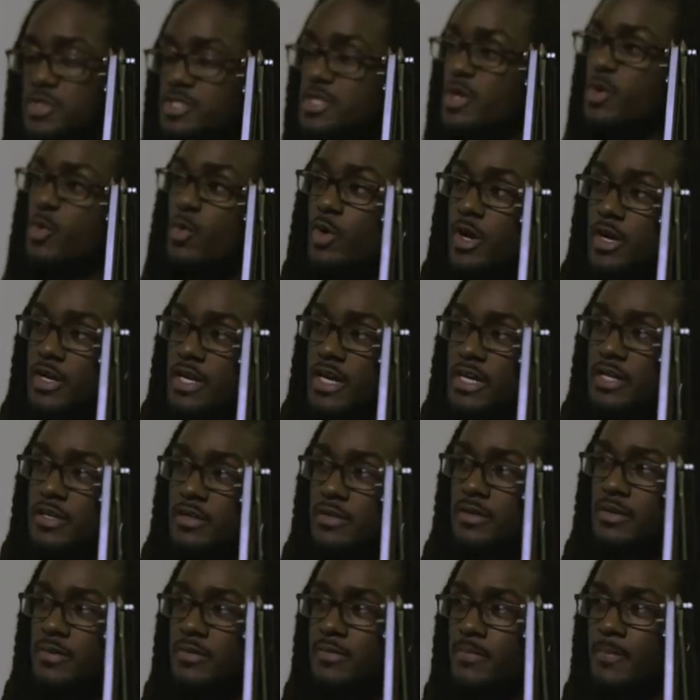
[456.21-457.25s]
wasn't aware that
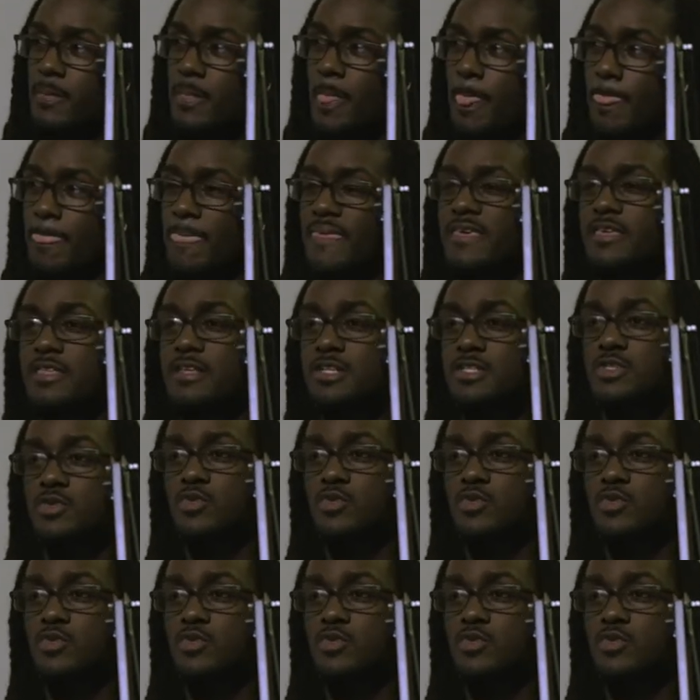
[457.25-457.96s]
either.